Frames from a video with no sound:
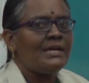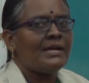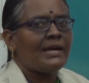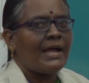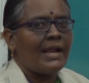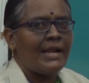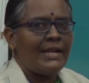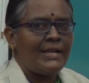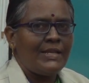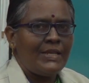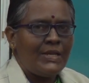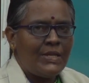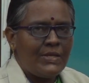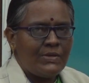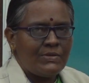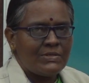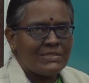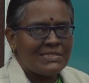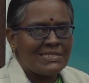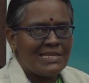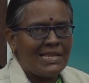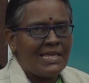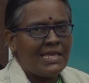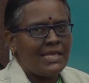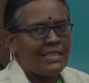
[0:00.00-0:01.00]

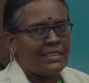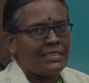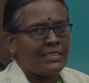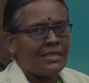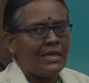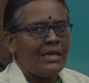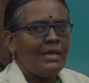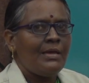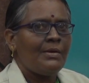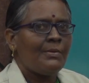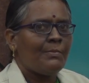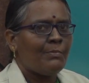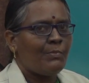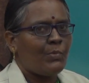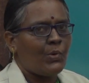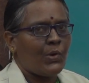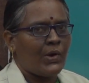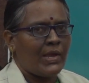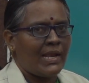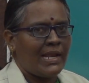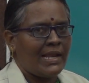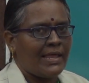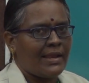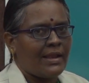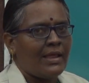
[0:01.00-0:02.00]
continuously in the
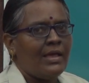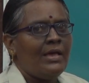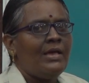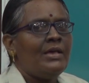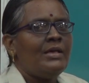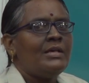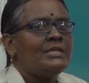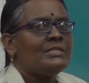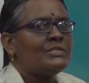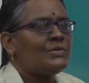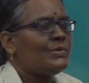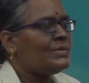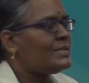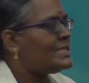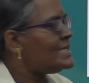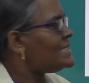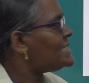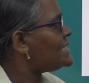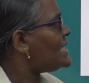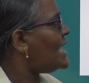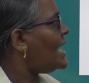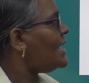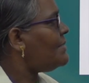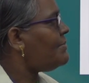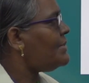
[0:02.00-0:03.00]
boiler. So, this
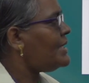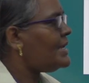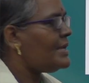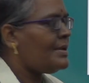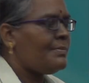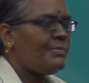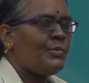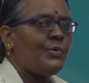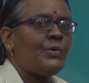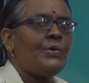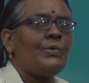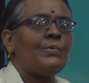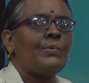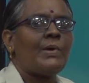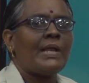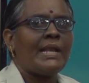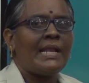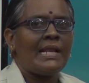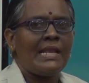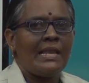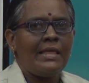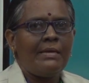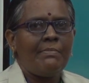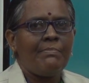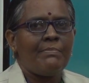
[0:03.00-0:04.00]
can be removed
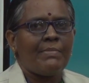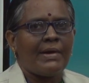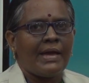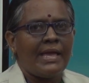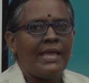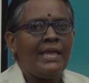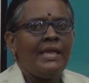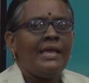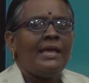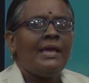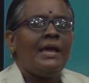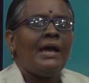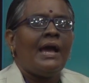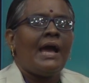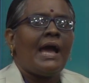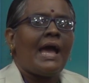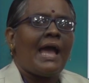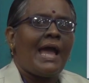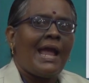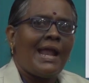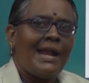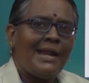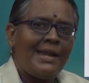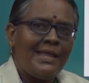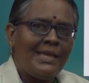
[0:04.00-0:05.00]
only by
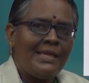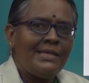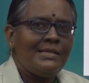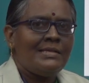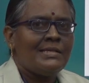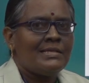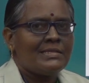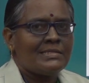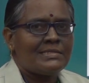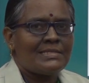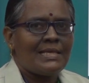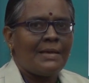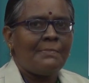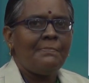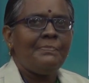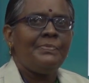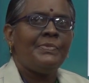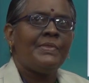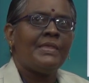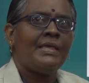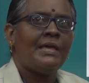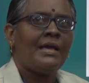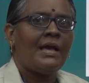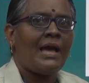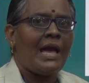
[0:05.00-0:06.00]
adding some
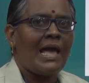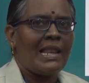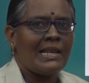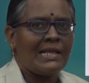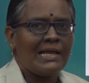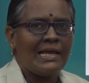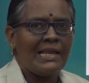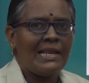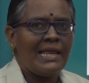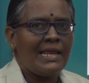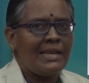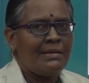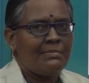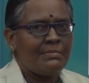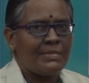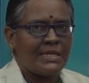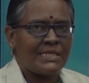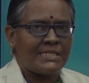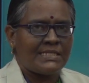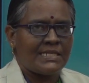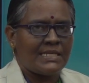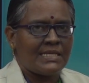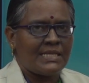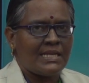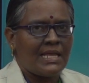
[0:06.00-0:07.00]
alkaline
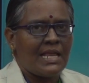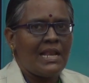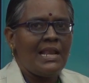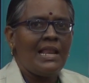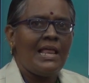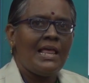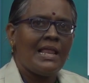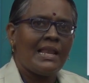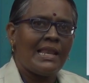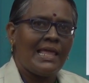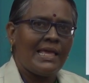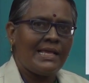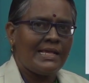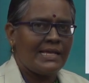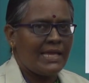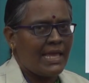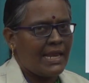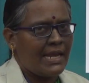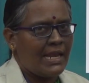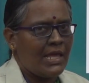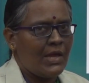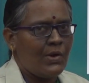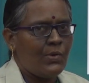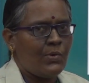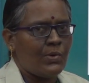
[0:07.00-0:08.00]
material like
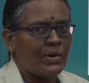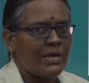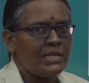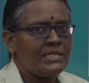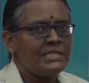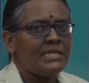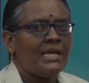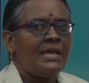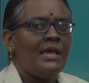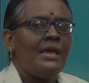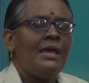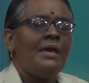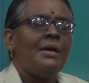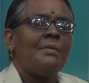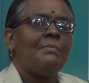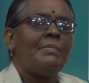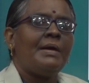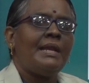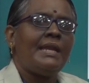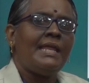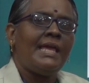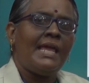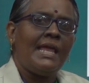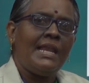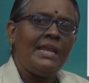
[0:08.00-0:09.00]
NaOH,
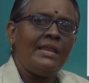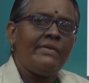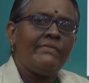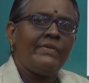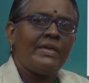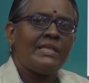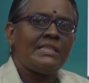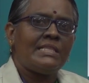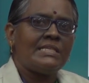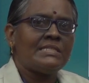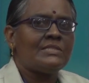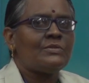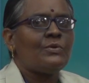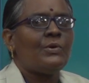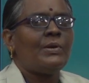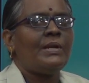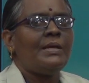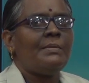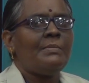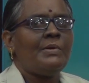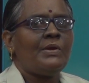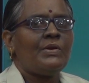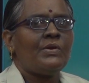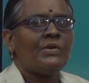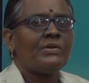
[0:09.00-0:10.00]
but anyway the
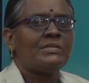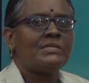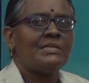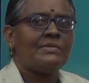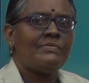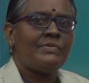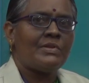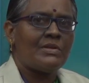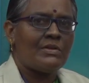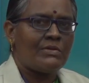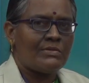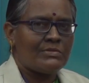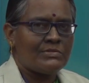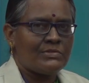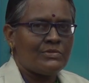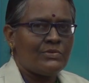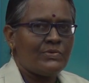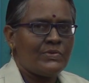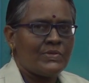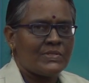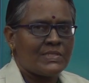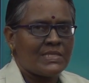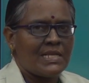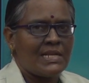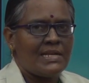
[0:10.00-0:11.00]
sodium hydroxide will also
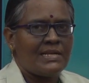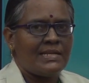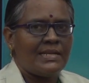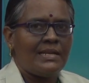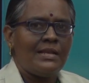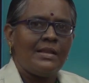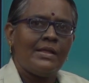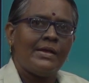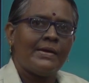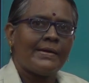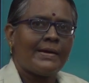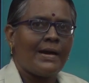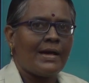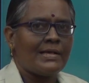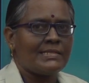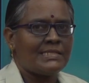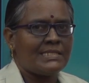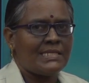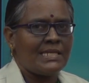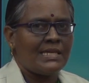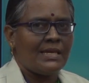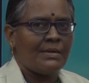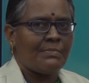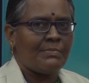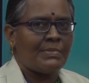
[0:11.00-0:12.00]
result in
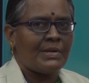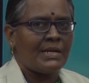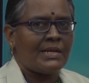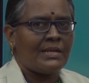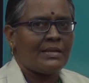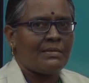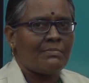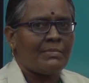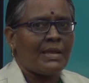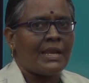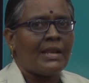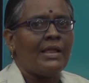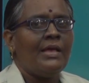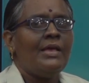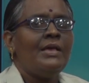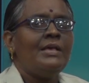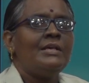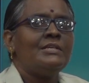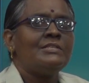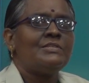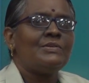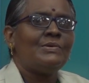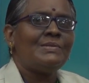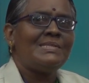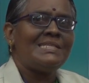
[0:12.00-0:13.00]
caustic embrittlement.
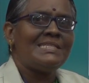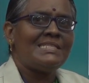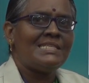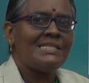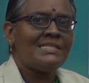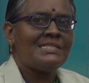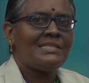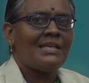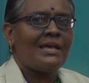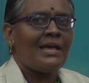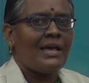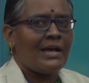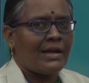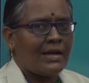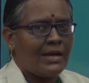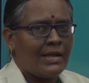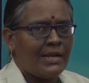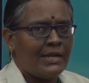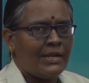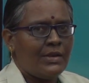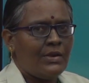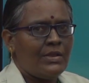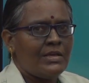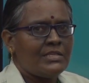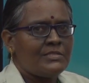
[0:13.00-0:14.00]
So, this is a
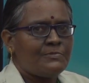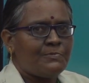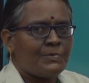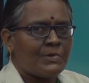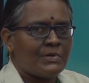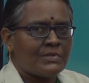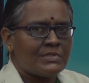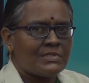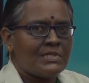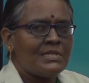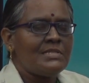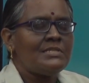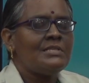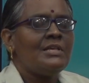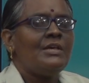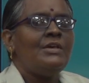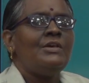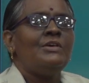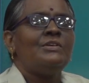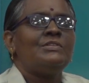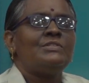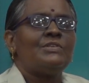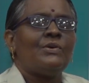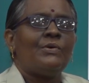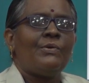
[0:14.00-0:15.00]
continuous process.
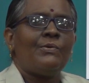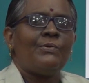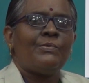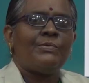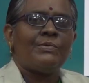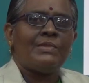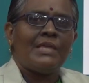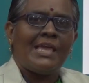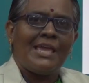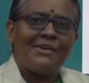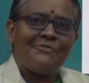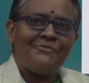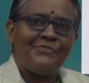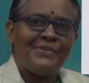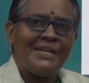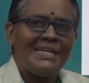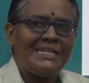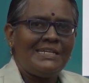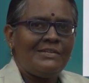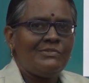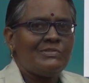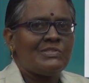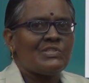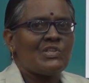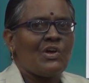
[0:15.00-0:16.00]
So,
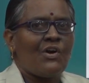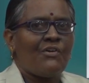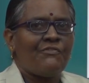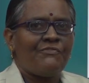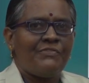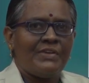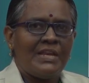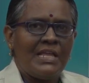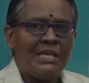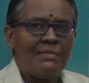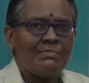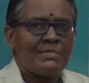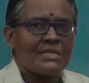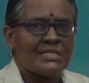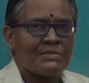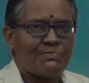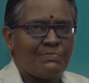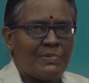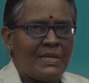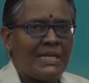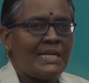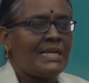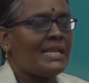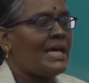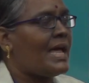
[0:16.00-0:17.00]
effective softening must
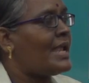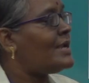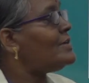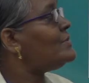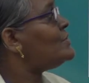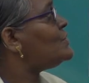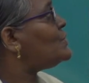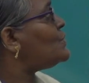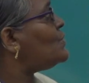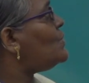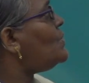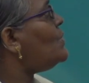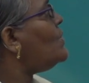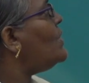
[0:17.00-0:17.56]
be done to